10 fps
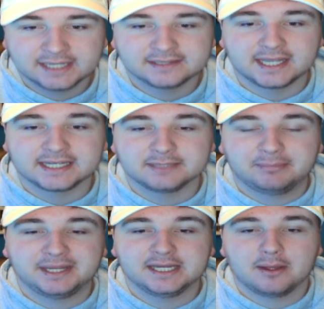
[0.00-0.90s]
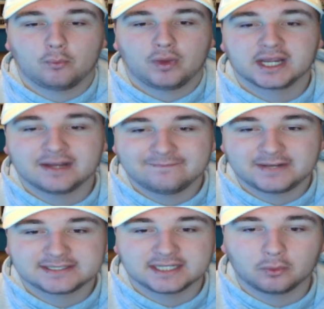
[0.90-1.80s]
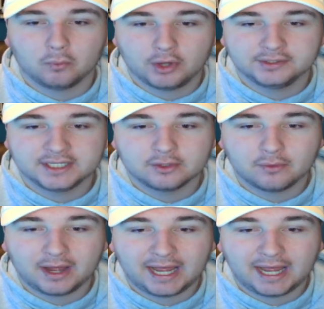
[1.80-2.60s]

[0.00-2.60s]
They beat Wigan Athletic one nil